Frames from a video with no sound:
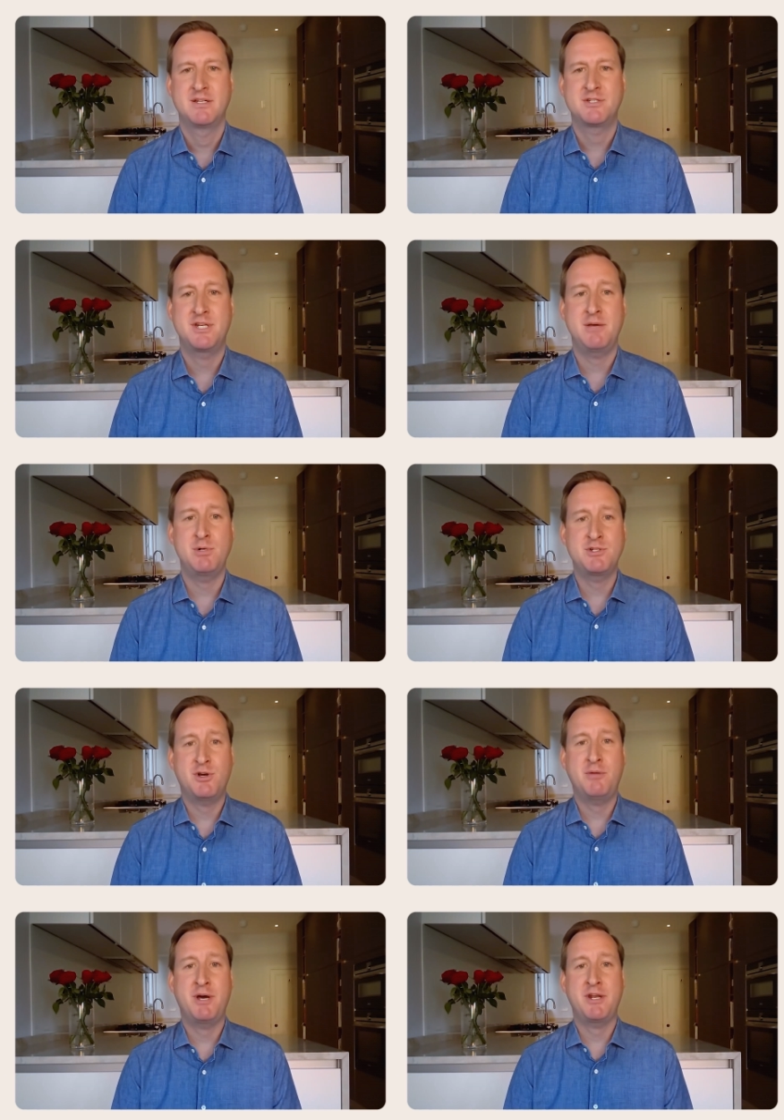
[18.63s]
Today, we'll
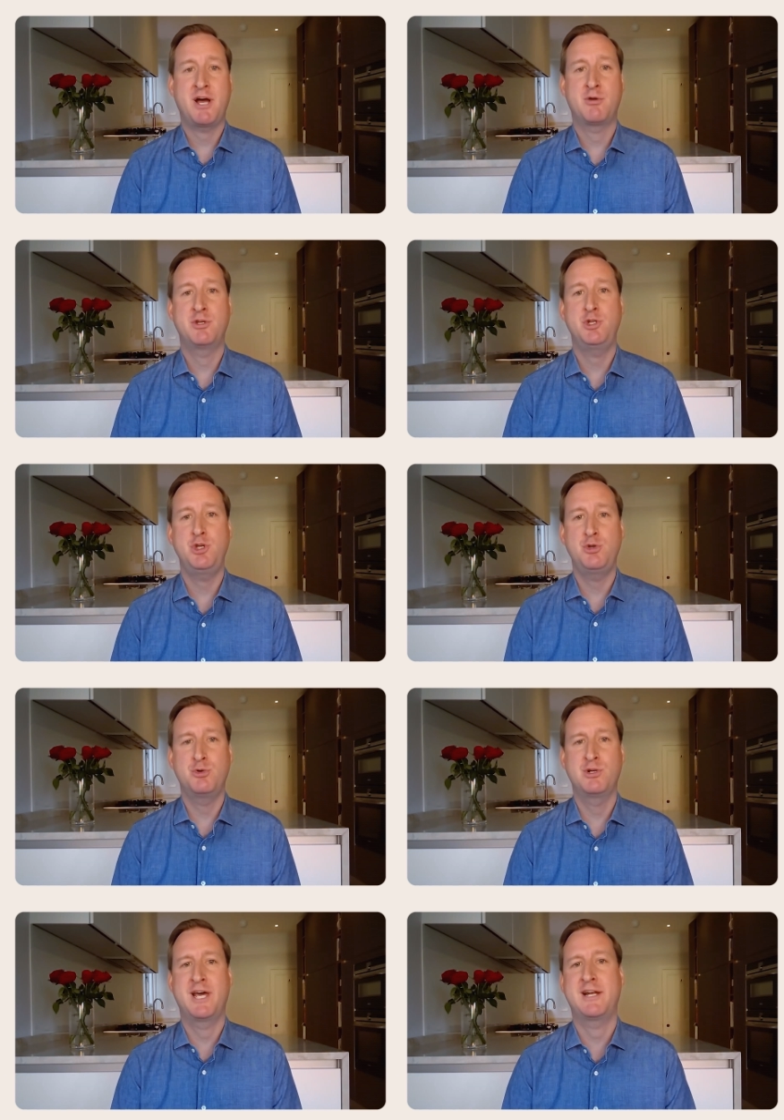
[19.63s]
talk about how the new
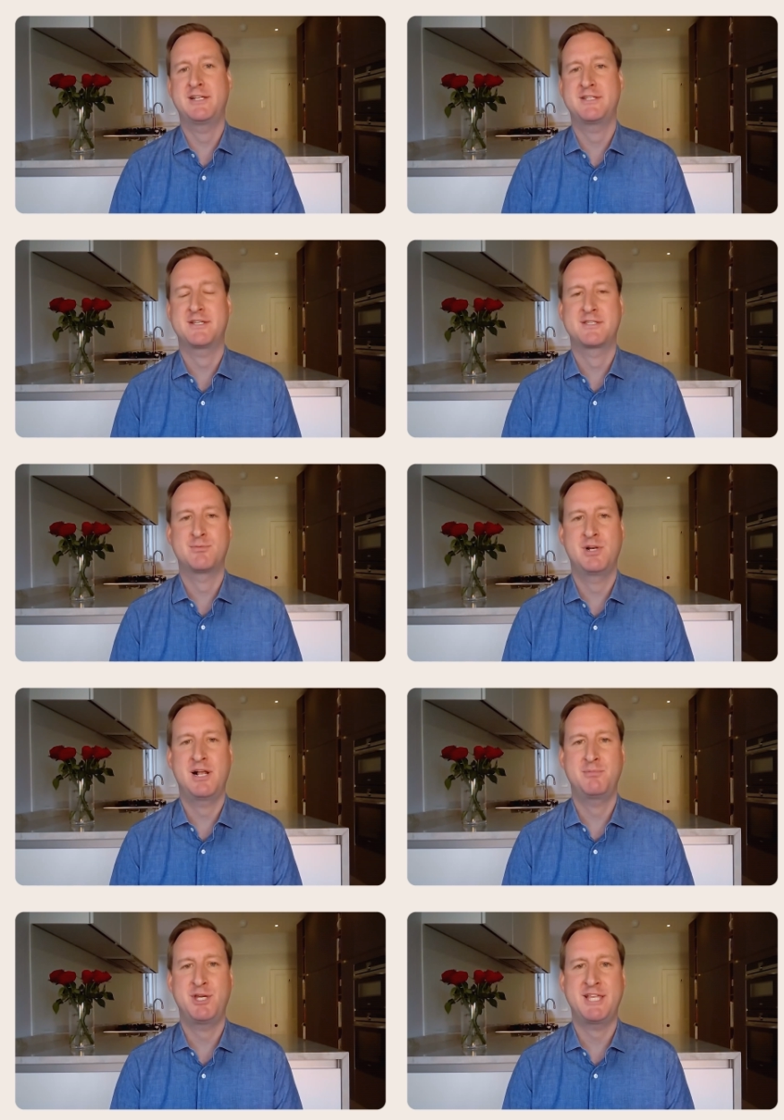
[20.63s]
Google Analytics will
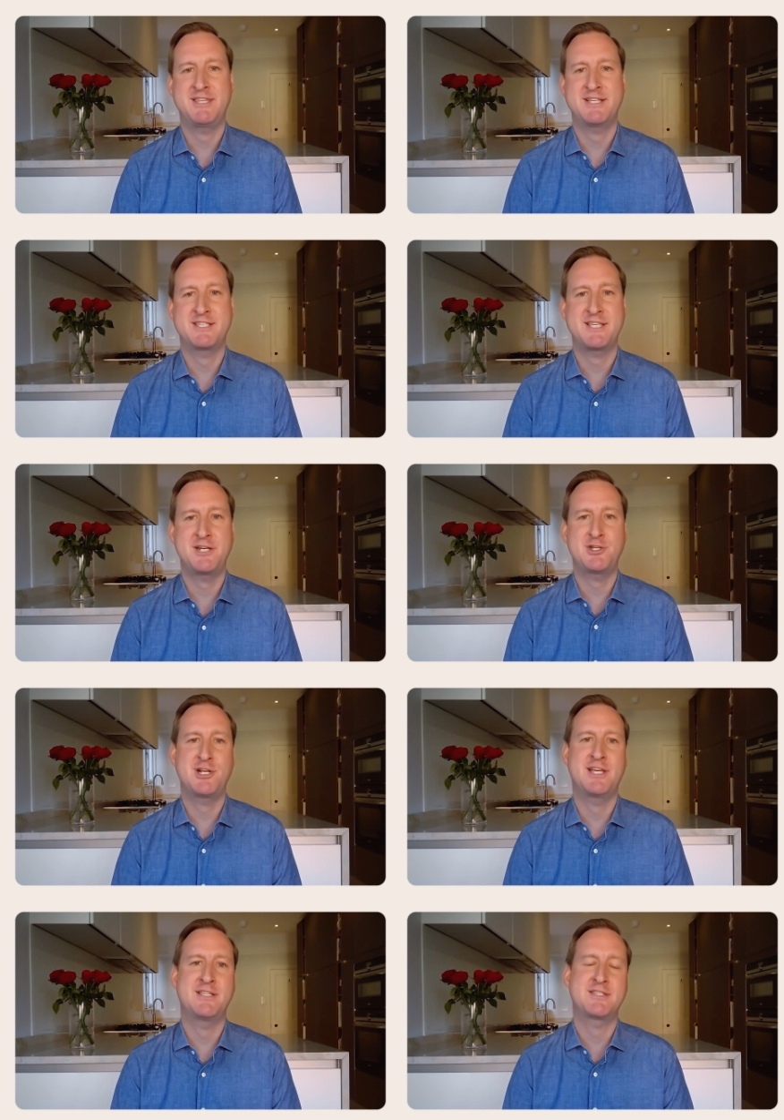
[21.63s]
help you get the essential
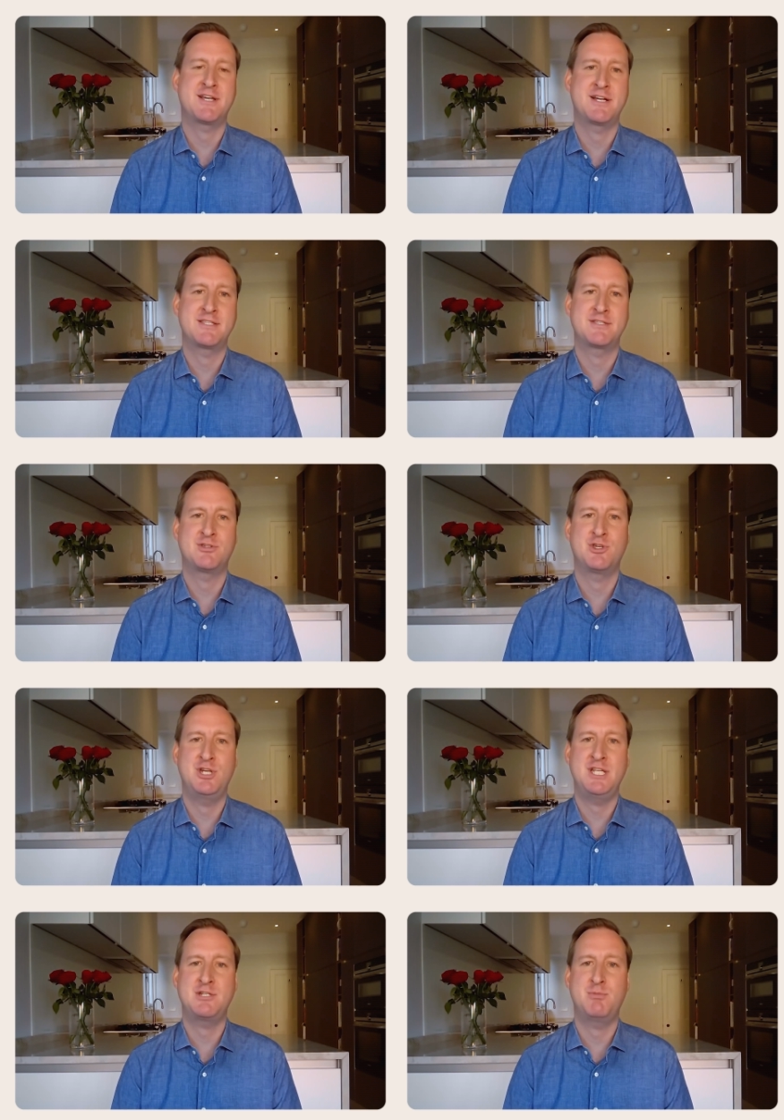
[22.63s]
insights you
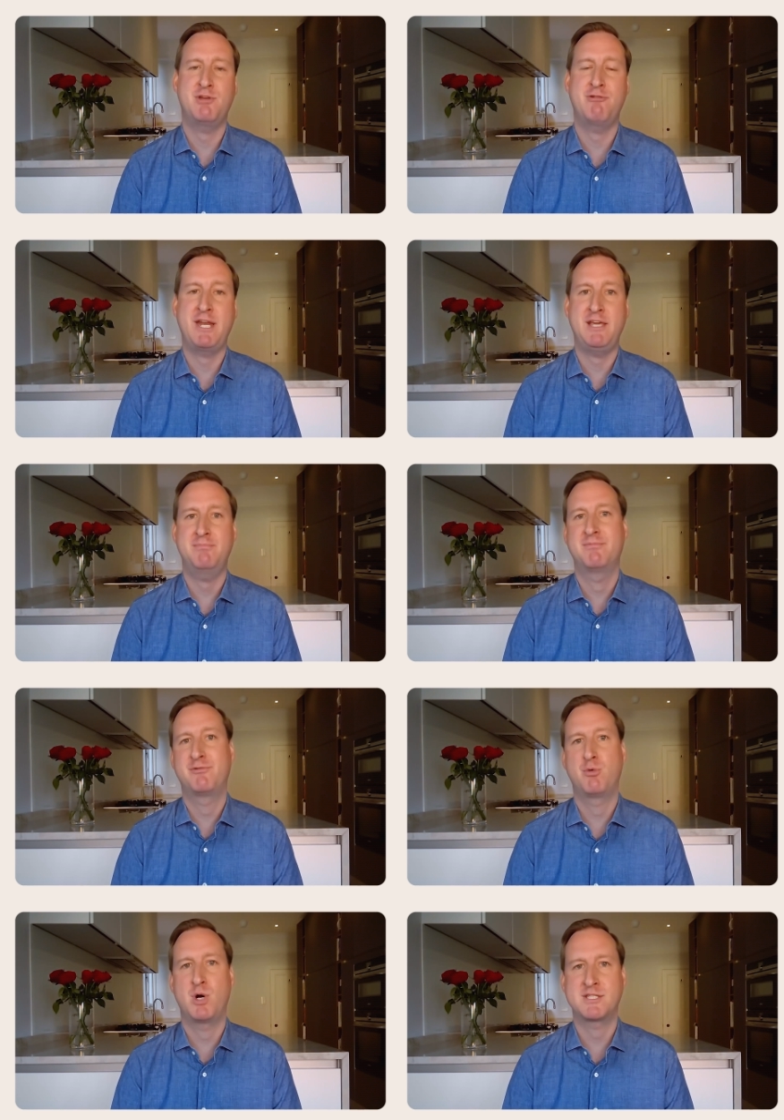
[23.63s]
need to be ready
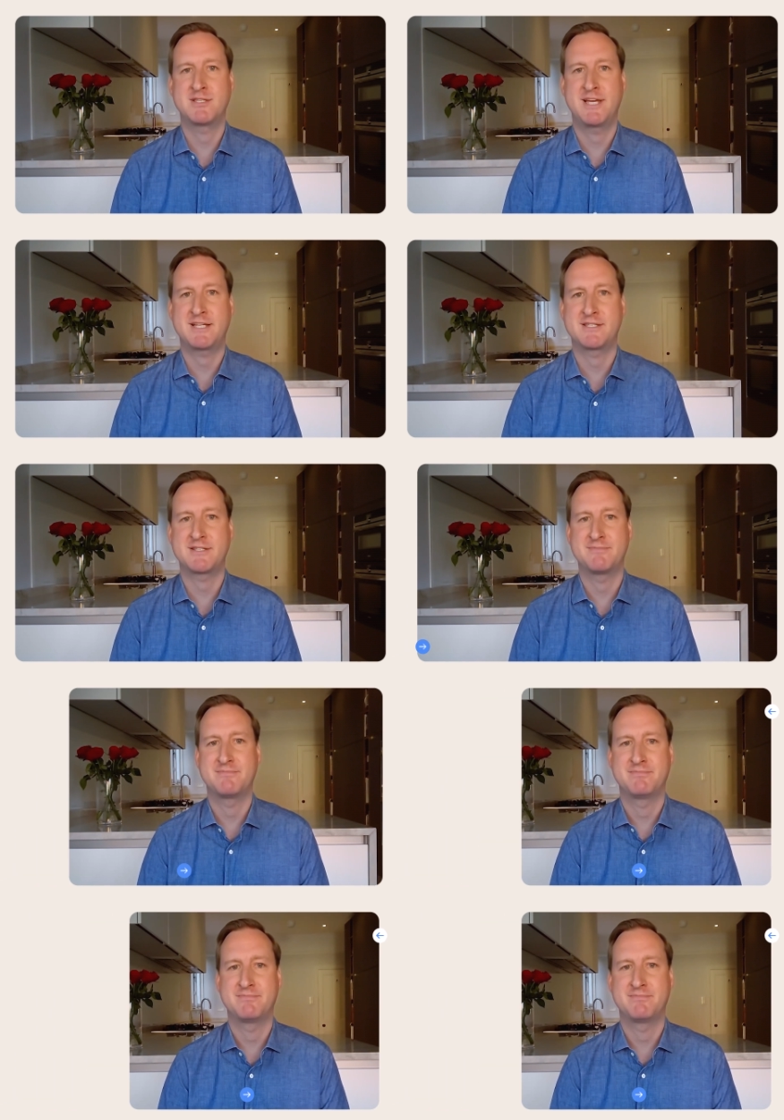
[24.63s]
for what's next.